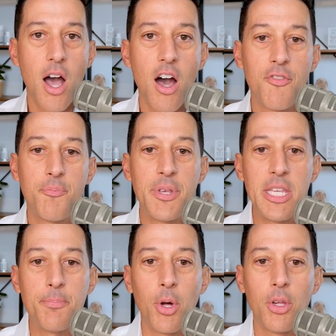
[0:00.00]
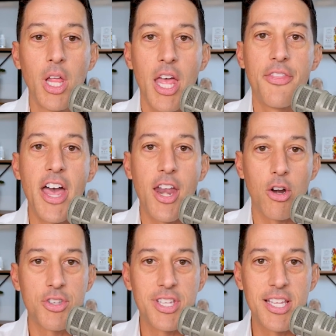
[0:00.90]
of people that
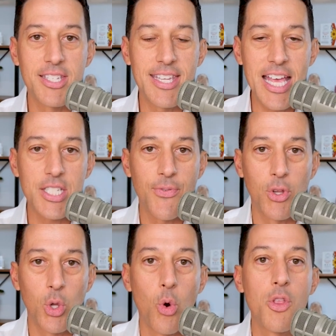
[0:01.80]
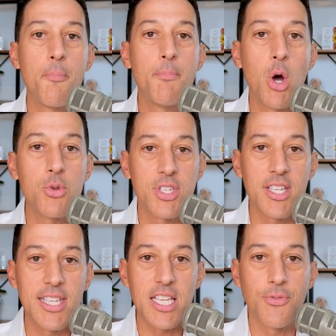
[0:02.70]
are successful or the most
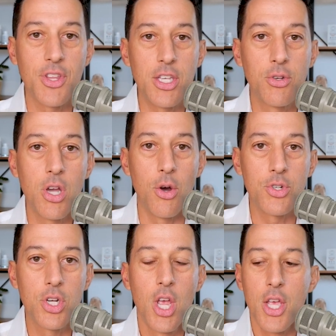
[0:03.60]
successful that you coach.